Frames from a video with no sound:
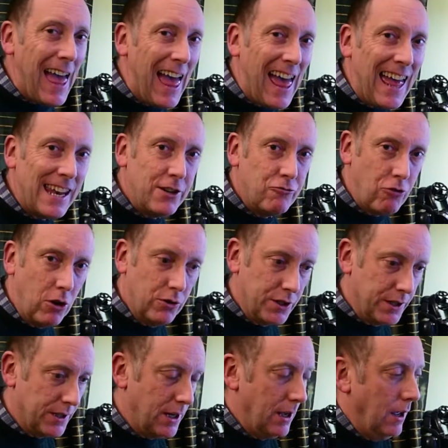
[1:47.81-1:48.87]
hand wrote
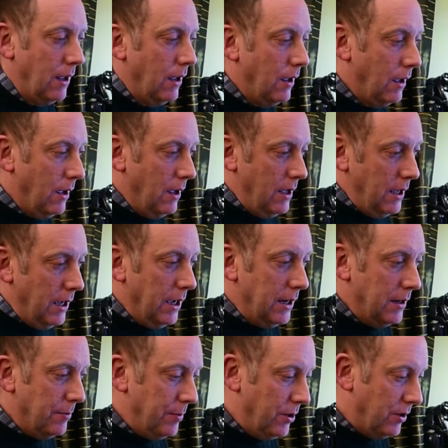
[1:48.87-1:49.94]
it
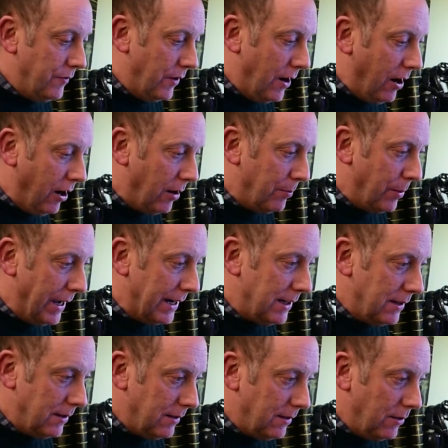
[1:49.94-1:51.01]
in a beautiful hardback
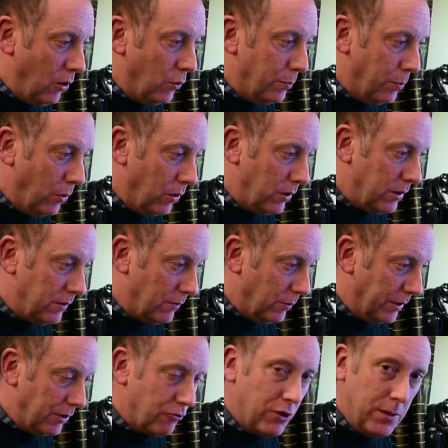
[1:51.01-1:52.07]
notebook
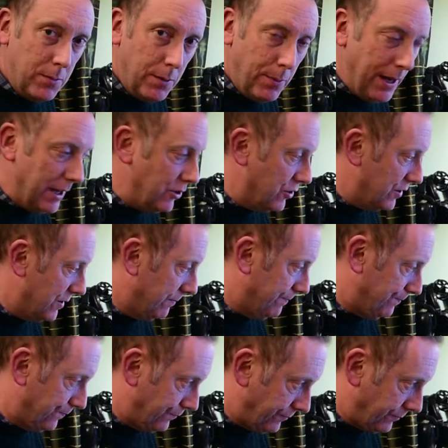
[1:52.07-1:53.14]
with creamy pages,
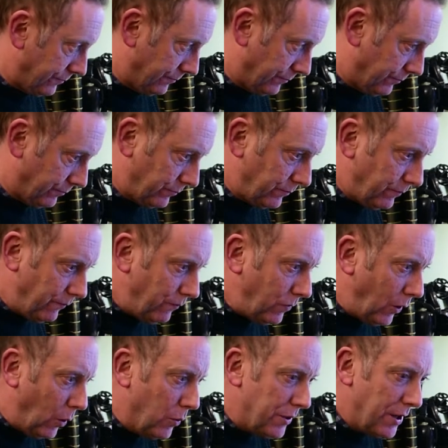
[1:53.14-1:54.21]

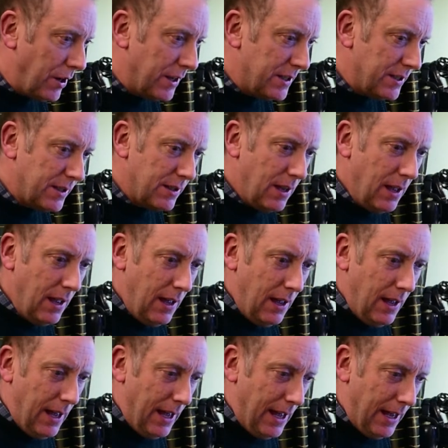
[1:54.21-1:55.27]
with a nice
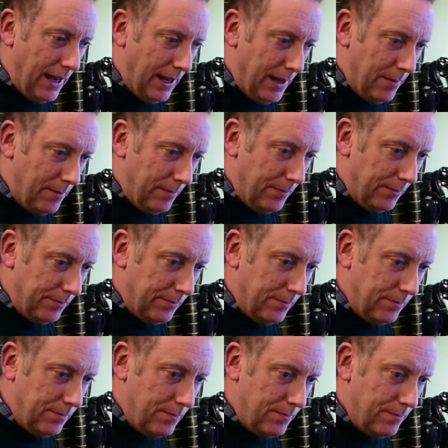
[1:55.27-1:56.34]

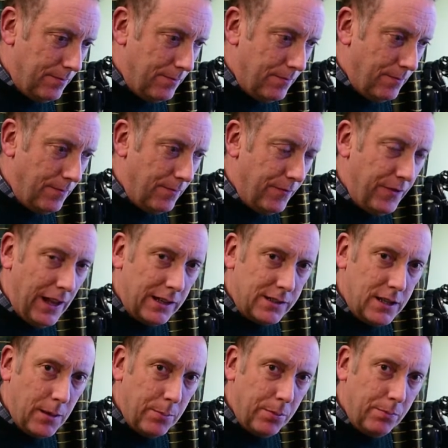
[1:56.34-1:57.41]
felt
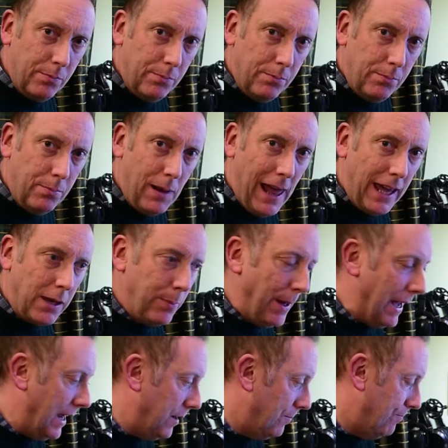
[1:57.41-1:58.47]
tip black
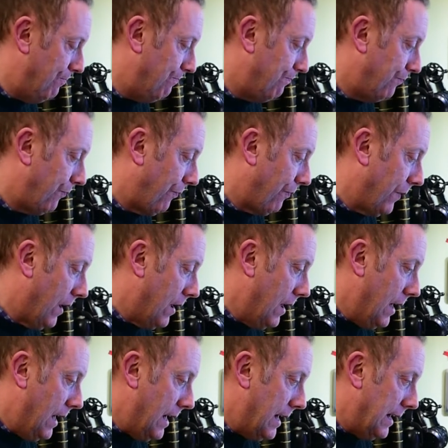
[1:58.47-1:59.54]
pen.
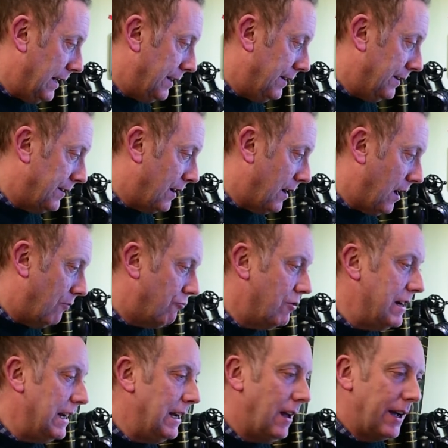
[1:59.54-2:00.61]
And I
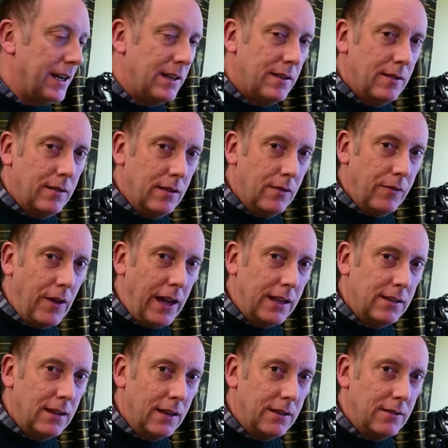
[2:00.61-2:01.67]
really liked the
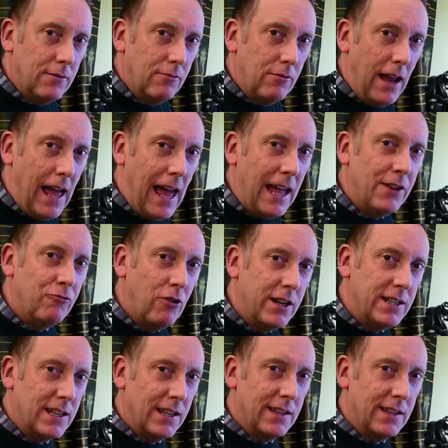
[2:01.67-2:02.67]
fact that handwriting